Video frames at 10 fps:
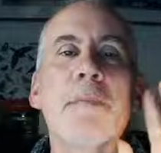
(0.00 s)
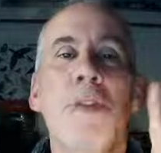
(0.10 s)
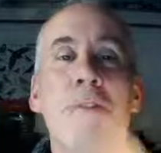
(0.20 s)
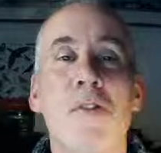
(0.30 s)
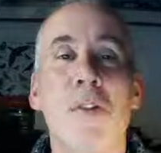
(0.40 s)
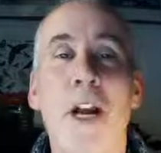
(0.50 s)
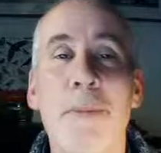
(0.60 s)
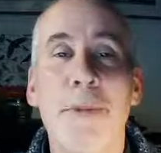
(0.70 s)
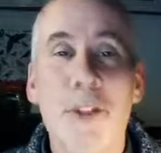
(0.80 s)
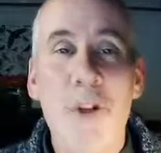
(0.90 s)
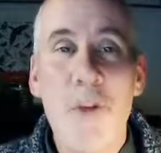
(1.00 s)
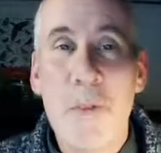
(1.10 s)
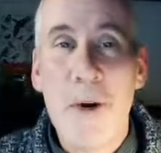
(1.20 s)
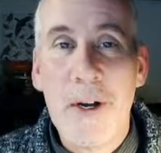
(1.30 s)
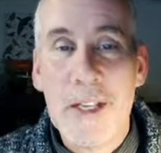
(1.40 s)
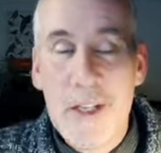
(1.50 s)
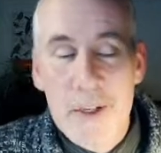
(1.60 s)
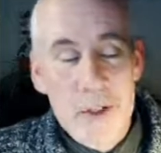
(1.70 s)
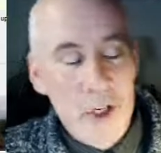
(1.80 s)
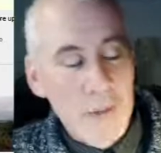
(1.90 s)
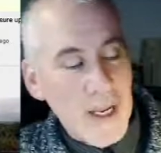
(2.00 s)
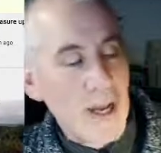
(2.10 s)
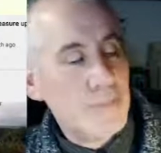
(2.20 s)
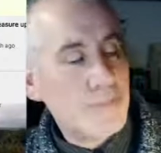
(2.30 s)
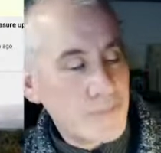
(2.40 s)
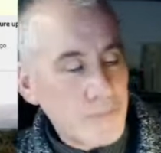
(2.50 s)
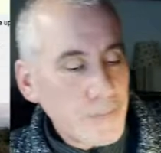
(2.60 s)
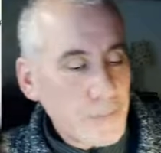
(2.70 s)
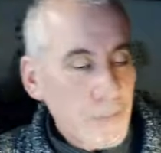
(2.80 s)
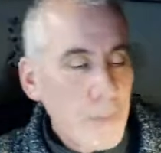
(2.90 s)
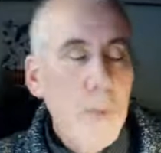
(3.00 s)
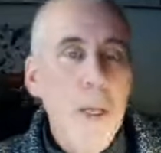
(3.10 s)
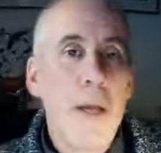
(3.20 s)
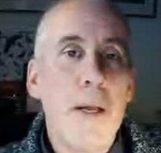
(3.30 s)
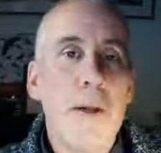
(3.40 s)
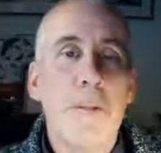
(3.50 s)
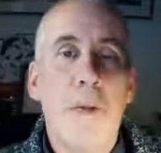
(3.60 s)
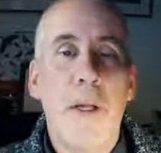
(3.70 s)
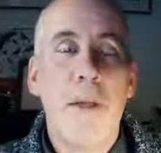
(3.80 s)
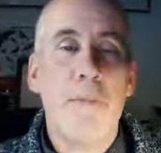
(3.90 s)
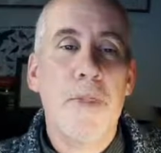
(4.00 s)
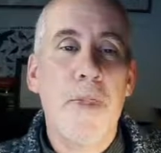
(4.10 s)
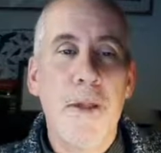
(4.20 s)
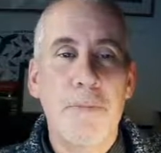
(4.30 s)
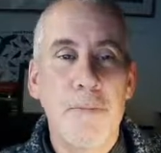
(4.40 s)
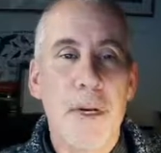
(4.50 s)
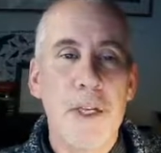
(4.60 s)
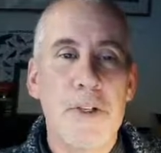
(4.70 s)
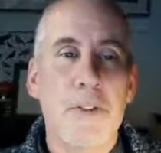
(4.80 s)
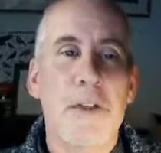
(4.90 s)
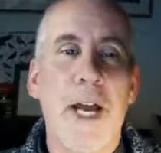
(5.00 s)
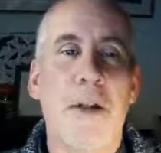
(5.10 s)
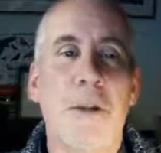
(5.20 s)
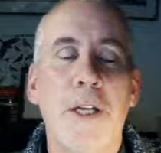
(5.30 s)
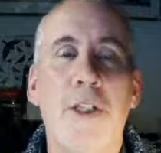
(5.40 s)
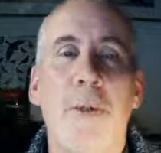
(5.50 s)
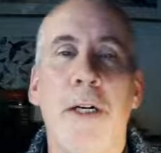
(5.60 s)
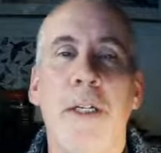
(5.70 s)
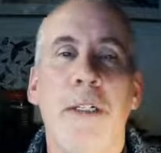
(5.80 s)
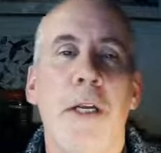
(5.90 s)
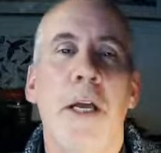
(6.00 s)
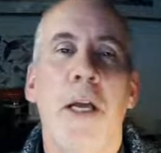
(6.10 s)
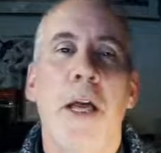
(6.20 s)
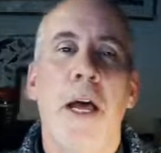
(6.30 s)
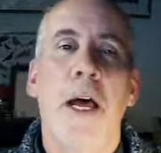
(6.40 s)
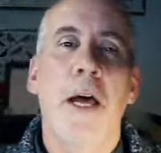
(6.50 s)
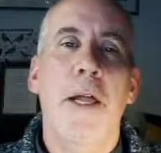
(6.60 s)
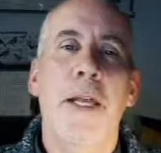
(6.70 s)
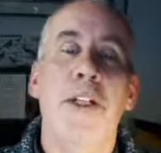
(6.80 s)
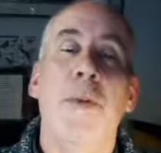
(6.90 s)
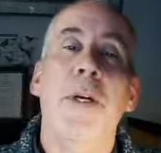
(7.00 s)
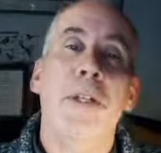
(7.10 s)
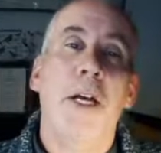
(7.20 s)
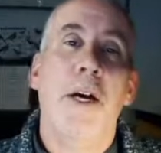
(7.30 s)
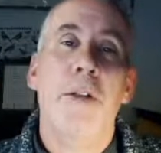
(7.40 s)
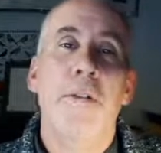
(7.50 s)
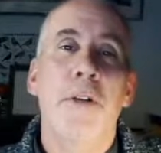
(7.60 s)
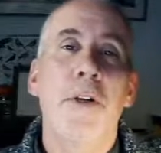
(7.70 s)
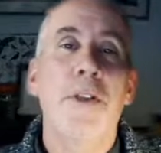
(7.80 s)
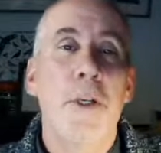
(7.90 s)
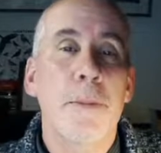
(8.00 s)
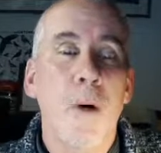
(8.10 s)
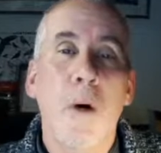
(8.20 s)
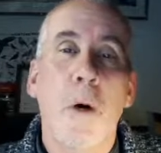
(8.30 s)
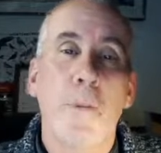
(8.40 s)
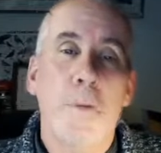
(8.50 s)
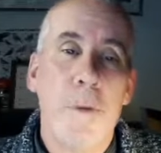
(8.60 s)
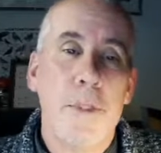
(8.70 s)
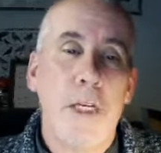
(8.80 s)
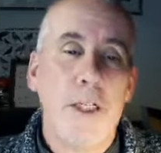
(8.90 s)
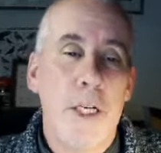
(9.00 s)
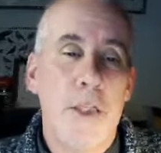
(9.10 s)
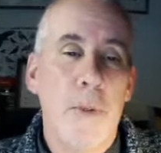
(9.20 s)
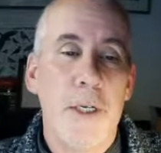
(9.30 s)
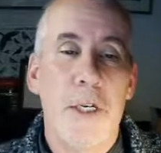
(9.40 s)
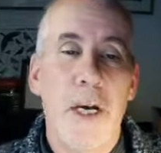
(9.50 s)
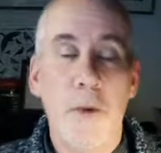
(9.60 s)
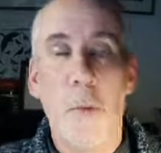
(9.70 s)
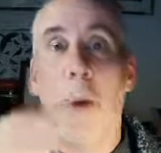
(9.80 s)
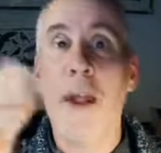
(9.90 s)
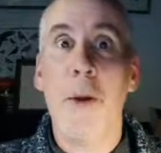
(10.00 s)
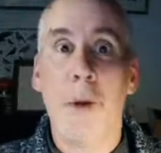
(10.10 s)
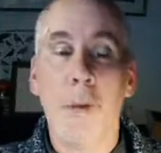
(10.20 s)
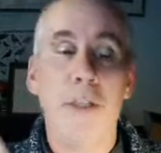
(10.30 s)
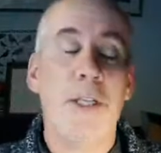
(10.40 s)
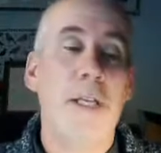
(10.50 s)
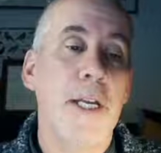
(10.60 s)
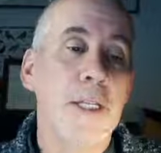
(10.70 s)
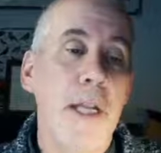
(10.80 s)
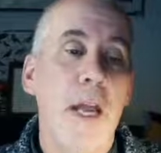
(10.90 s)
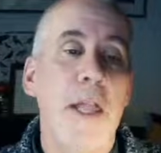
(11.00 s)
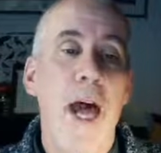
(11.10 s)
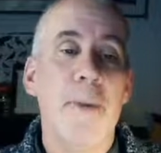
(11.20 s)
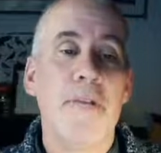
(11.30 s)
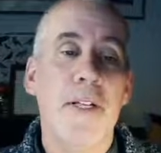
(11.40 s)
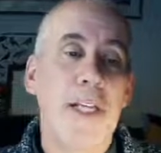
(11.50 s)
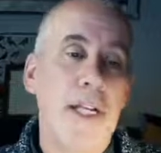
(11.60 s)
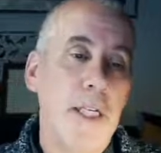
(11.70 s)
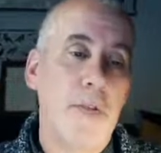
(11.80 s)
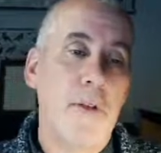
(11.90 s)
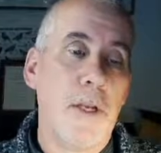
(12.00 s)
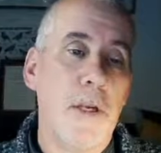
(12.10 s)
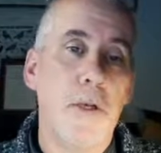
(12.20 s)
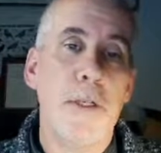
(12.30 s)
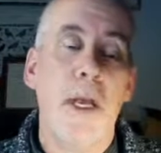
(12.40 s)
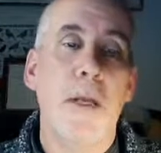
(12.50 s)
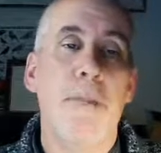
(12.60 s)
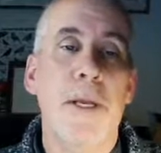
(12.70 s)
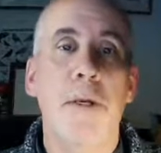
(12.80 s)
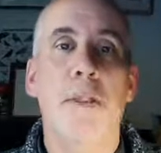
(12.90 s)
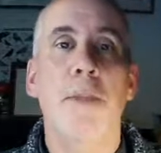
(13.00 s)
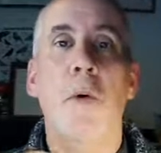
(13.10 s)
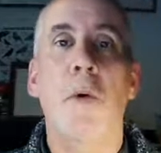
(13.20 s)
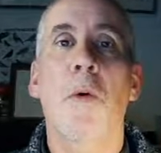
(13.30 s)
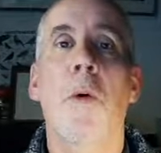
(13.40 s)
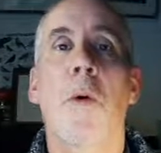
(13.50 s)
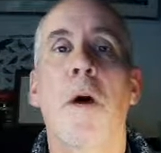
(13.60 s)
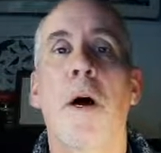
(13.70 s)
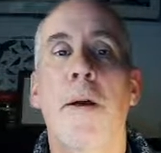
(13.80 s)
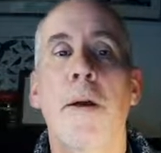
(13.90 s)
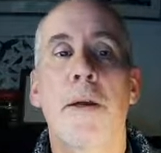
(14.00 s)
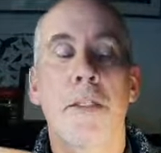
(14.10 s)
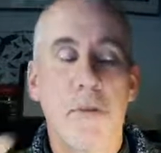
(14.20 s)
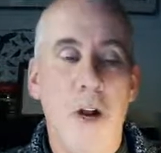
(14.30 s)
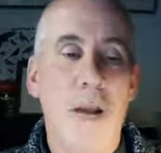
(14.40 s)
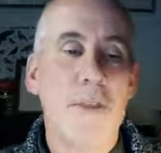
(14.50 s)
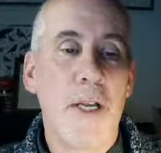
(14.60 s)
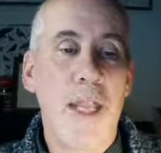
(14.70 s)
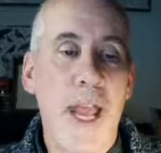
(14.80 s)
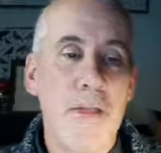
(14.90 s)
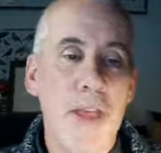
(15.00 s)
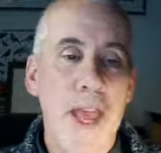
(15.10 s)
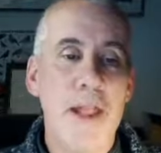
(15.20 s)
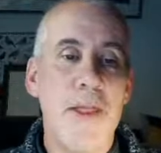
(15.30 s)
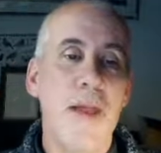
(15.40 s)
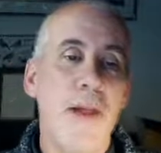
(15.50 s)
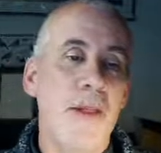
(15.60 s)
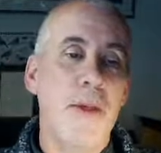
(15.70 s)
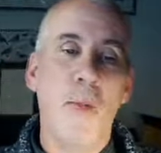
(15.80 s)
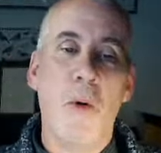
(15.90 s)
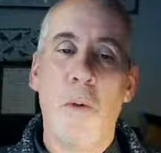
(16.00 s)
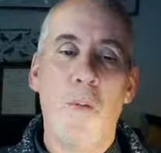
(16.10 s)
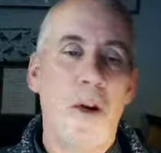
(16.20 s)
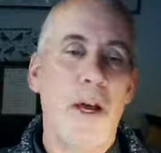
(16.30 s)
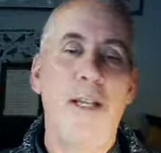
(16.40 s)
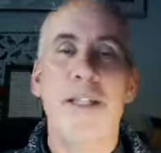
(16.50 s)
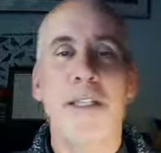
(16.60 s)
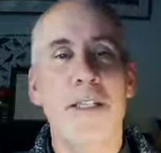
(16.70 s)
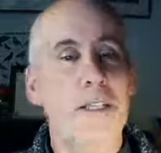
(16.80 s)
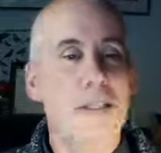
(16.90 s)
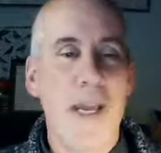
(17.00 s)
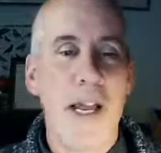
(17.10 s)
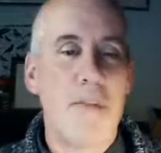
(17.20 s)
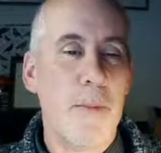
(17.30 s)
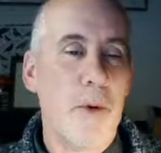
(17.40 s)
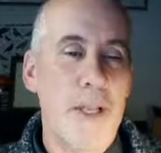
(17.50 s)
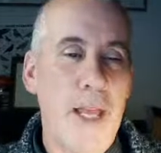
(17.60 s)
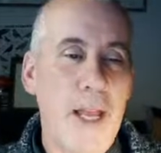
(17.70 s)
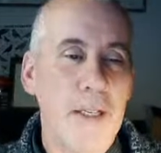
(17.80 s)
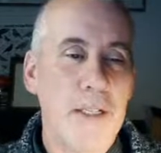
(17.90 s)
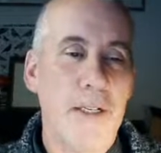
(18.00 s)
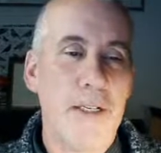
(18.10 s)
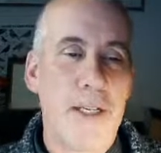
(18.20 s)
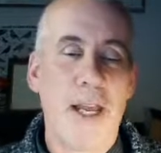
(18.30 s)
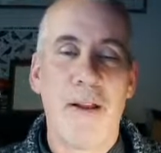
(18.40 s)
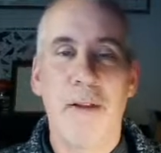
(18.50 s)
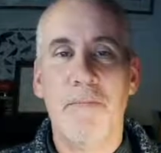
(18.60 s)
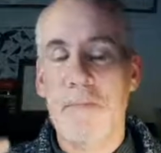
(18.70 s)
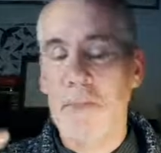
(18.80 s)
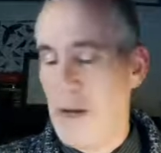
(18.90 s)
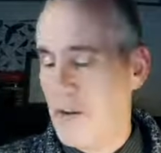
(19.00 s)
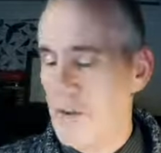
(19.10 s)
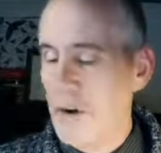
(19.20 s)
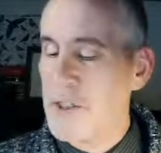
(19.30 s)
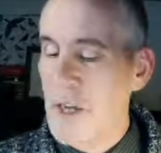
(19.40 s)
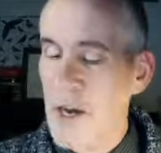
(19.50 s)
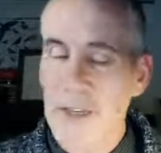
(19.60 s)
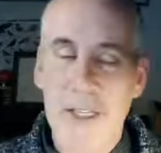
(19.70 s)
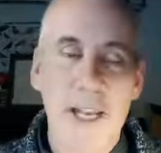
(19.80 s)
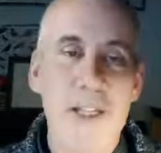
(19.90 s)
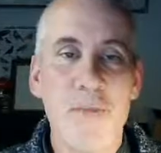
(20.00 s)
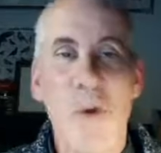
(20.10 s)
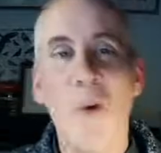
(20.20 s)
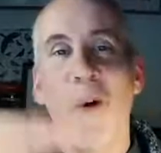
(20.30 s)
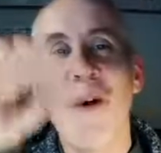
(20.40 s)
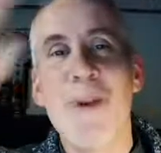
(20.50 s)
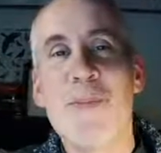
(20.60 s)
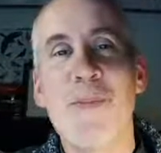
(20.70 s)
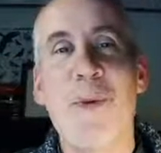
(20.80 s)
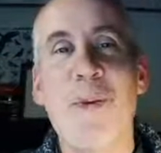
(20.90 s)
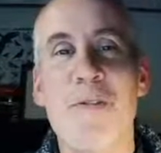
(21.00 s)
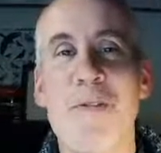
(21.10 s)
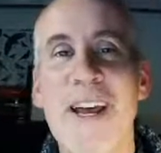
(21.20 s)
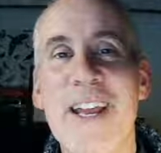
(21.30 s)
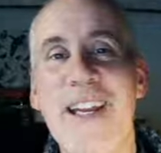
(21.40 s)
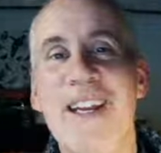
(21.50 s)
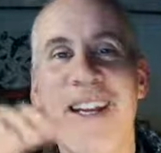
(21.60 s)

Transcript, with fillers: subscribe to my YouTube account, um, uh, uh my YouTube channel, NatureWorks, uh, NatureWorks Garden, youtube.com forward slash NatureWorks Garden, where you are watching this. That'd be fantastic if you could, because the more uh, subscribers I get, then the more prizes that everybody gets, and I get yeah, forest gardening gets more more of a